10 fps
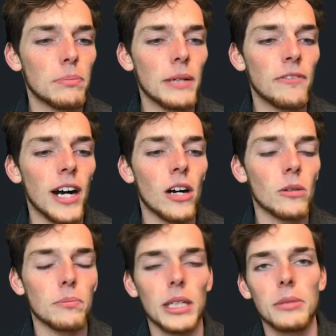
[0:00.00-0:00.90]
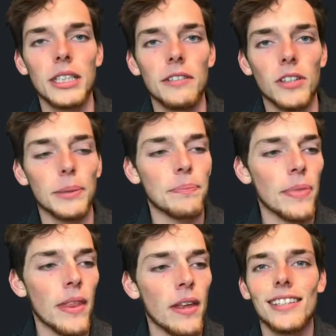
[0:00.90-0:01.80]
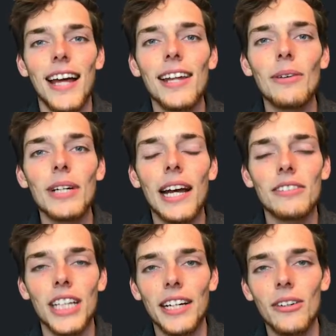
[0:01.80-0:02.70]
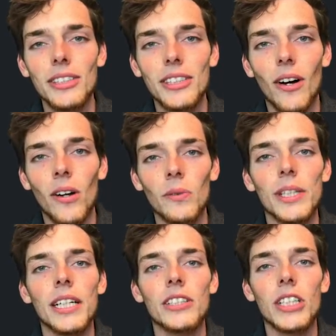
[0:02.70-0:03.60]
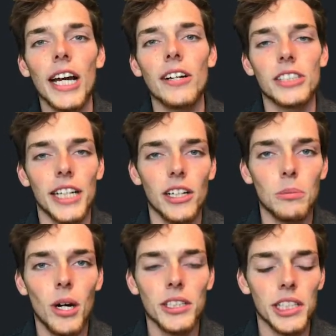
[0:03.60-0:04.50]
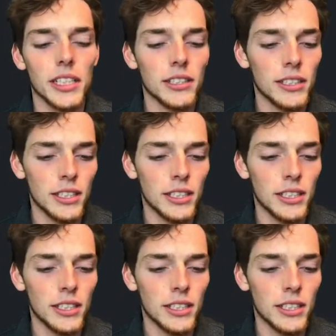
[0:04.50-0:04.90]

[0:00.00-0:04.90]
the pip file may be different. Now that we have Django installed, we can create our Django project.